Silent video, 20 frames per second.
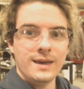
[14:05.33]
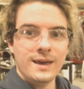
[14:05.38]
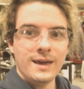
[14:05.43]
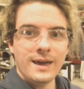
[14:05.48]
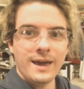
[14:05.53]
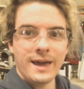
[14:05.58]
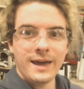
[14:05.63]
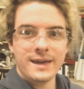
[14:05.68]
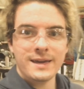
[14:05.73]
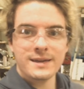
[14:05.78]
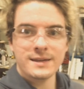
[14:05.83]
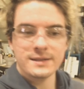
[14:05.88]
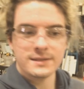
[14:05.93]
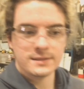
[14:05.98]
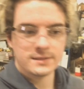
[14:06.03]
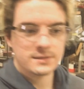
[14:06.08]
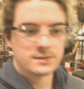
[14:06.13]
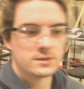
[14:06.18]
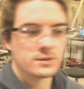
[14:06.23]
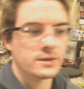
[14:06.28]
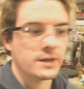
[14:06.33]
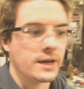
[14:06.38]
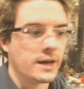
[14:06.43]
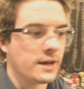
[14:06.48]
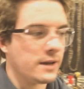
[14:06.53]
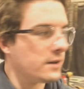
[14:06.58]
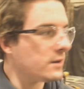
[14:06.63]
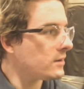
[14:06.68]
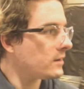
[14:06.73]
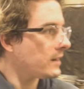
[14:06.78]
Hey, so yeah,
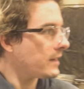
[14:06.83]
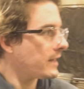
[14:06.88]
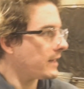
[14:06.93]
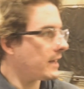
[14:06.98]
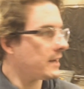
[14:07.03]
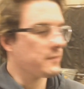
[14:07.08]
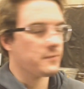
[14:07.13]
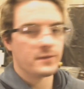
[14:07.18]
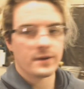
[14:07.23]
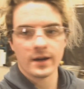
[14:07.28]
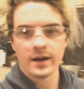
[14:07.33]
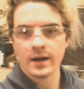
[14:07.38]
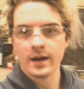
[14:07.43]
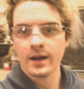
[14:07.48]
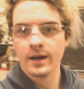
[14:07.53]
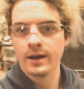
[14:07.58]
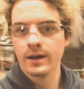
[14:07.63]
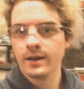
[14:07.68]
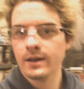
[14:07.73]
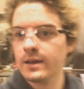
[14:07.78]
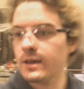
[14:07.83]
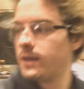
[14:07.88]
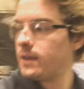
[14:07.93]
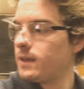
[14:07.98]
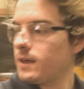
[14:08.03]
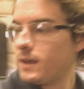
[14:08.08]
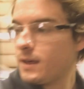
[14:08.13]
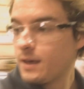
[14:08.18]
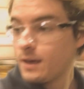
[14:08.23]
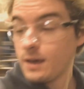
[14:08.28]
no, I have
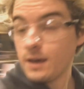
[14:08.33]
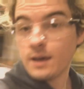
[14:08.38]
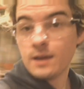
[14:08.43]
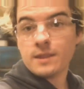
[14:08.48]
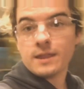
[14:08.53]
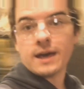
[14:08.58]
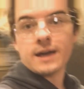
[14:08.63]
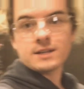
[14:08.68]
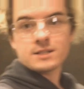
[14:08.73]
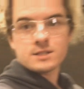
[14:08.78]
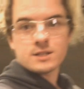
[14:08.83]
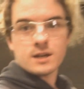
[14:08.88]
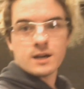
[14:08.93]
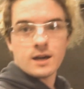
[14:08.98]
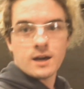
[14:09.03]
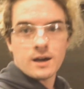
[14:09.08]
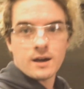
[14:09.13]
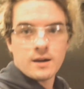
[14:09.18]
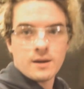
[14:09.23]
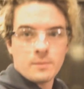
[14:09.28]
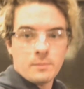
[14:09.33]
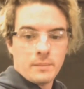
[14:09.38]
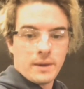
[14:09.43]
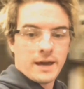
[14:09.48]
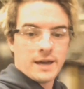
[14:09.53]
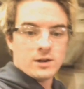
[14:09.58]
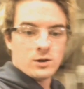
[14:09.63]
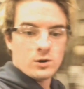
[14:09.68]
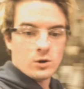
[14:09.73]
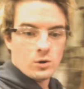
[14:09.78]
that
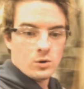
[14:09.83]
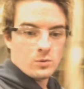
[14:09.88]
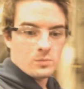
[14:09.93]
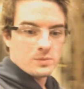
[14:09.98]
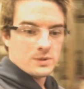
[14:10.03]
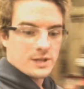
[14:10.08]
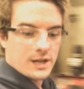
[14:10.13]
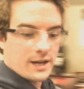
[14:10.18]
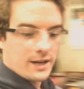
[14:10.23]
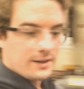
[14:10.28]
main hoop done.